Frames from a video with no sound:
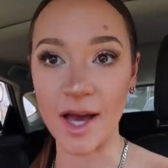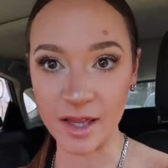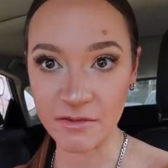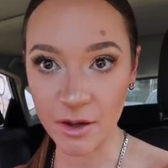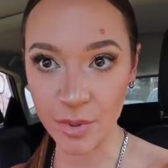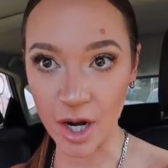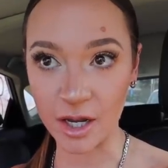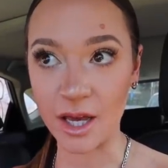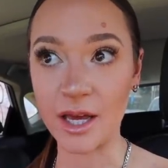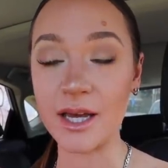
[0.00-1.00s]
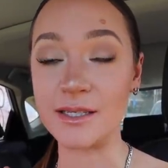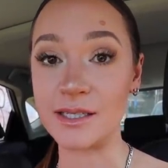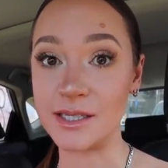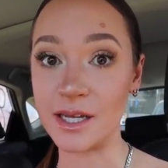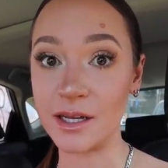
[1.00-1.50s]
finally found parking. It
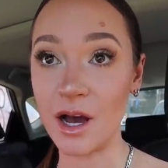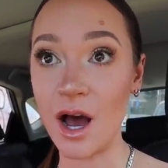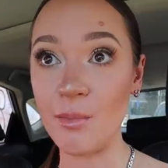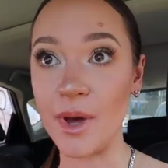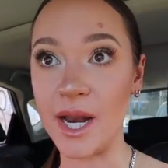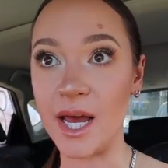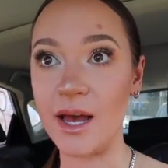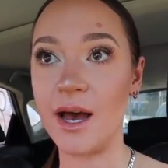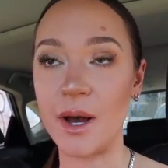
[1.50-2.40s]
did take like a hot minute.